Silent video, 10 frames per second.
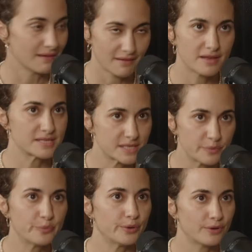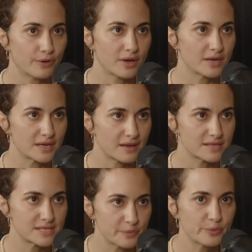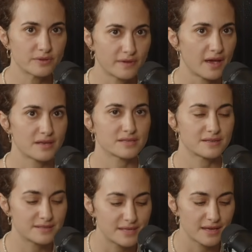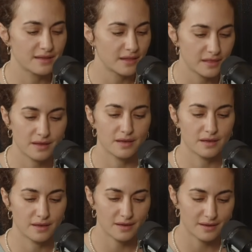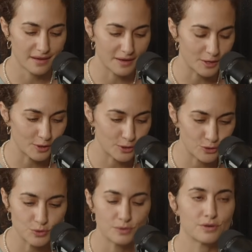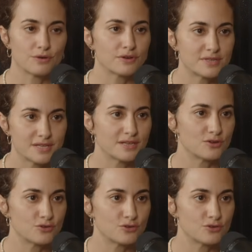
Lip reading: a simple task, a daily thing you do in your routine,